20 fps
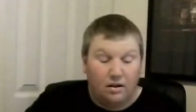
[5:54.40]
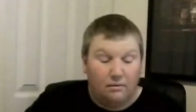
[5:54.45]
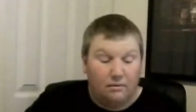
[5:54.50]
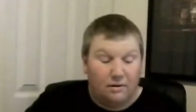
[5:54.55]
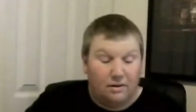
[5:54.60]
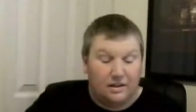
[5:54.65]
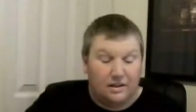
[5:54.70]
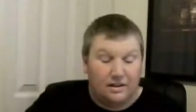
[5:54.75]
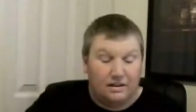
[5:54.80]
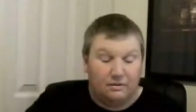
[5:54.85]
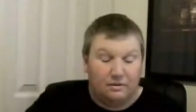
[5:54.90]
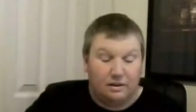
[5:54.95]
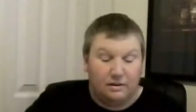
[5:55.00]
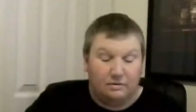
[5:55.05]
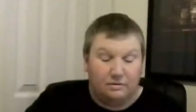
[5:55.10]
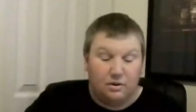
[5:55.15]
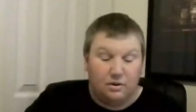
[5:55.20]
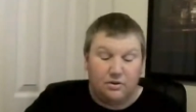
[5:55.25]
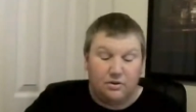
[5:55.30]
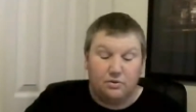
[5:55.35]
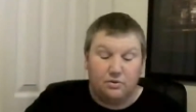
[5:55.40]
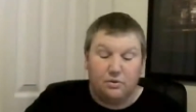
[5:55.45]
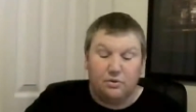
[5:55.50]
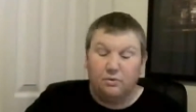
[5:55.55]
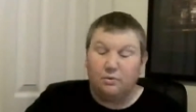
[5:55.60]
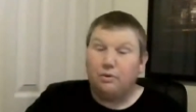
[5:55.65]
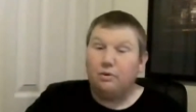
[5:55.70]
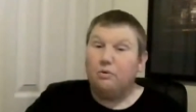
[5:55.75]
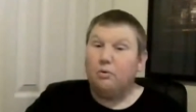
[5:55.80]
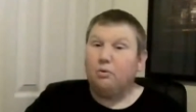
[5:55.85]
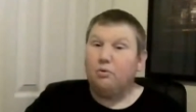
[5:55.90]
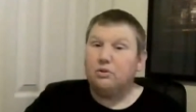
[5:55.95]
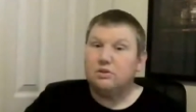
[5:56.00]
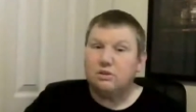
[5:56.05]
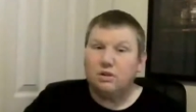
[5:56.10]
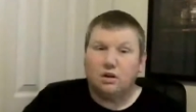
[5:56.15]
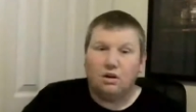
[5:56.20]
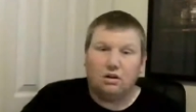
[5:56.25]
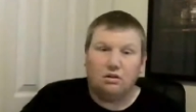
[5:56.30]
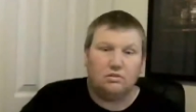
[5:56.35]
I ended up giving it 2¾
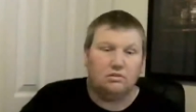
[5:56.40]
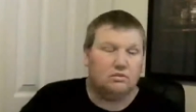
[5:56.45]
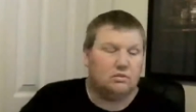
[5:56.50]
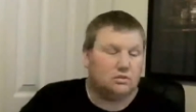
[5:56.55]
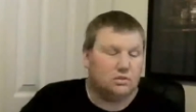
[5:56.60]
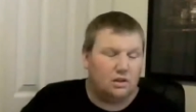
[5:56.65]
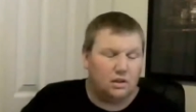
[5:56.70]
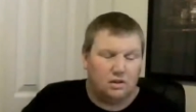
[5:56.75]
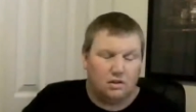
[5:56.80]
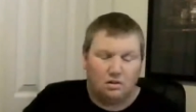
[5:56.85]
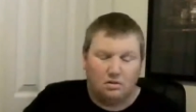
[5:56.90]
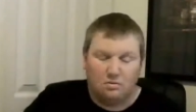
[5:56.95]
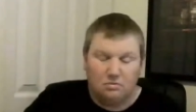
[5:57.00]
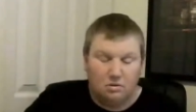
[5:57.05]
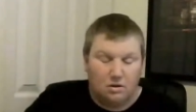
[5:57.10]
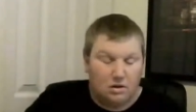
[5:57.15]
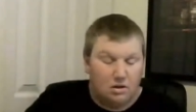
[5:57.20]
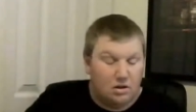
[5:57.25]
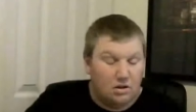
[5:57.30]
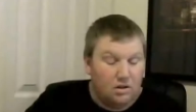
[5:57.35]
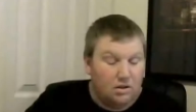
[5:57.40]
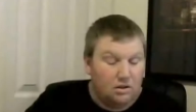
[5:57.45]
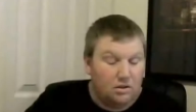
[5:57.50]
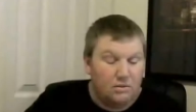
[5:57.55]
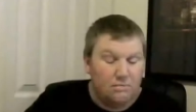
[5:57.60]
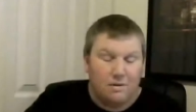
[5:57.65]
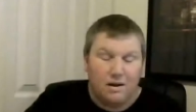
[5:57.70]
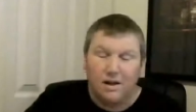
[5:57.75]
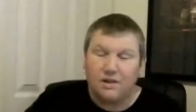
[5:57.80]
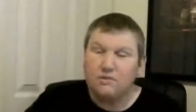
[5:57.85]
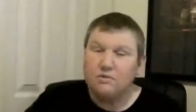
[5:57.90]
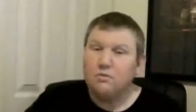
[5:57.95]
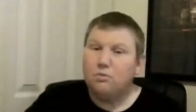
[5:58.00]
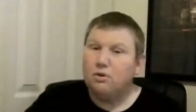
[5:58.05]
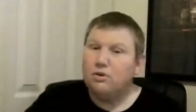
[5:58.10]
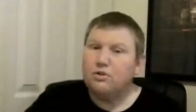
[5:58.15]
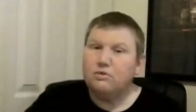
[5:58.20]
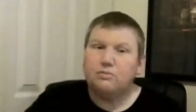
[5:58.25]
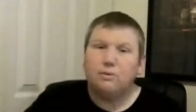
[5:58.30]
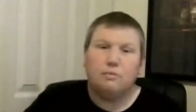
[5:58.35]
star. So, good match.
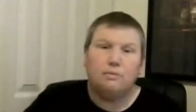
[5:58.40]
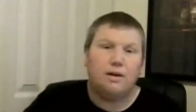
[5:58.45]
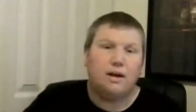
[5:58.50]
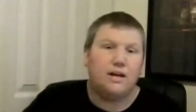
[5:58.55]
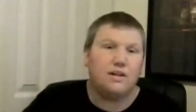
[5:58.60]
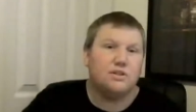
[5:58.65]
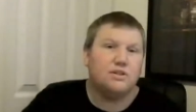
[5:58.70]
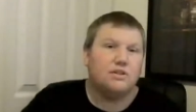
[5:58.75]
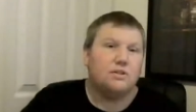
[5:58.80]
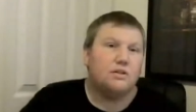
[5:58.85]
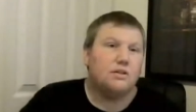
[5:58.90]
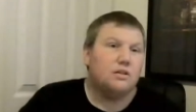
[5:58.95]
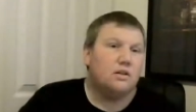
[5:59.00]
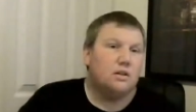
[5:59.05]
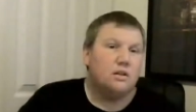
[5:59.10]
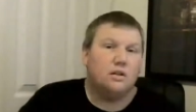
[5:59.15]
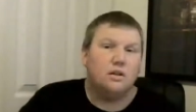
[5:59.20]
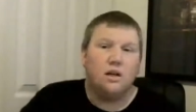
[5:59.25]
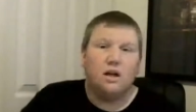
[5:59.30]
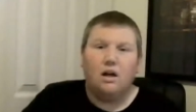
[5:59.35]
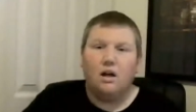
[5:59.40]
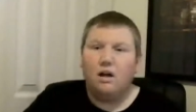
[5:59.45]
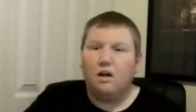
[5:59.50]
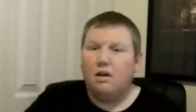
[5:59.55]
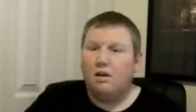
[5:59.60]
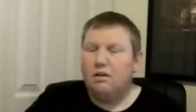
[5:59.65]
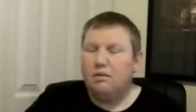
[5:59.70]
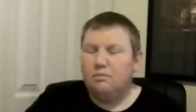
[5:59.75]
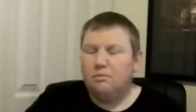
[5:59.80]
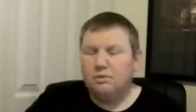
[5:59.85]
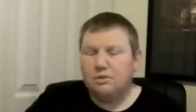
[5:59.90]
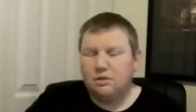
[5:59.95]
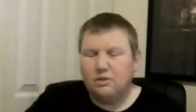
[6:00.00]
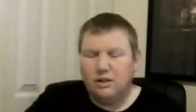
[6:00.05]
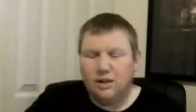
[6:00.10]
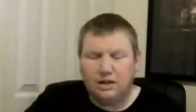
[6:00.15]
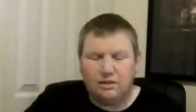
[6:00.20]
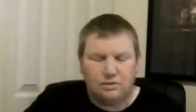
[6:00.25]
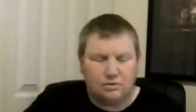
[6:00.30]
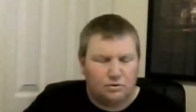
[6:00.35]
Watchable match. So,
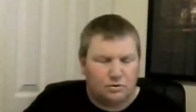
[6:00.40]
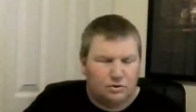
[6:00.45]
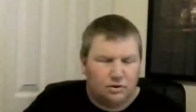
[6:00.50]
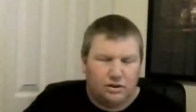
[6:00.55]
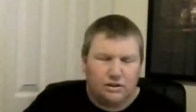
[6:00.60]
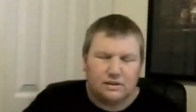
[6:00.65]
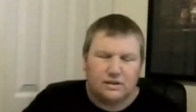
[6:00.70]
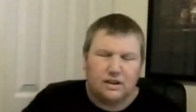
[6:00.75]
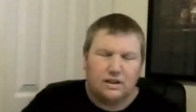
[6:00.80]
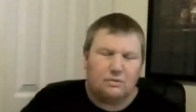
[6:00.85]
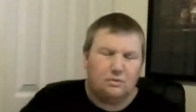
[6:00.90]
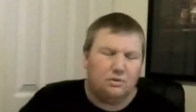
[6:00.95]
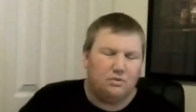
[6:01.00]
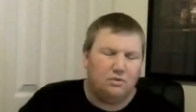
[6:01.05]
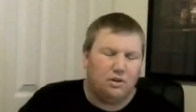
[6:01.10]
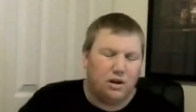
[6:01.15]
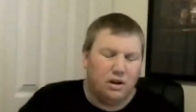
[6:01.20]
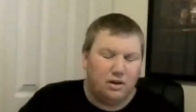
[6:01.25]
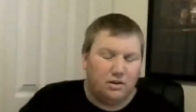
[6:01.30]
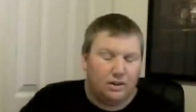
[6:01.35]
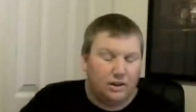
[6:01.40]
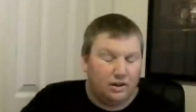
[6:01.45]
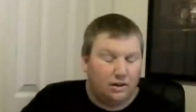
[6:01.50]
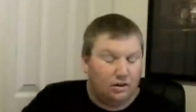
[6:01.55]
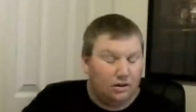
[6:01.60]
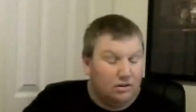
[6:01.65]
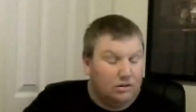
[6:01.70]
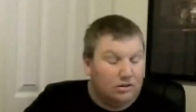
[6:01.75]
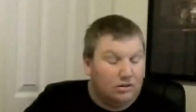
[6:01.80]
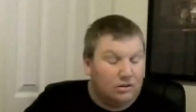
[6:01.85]
yeah, Jordynne Grace kind of moving on here.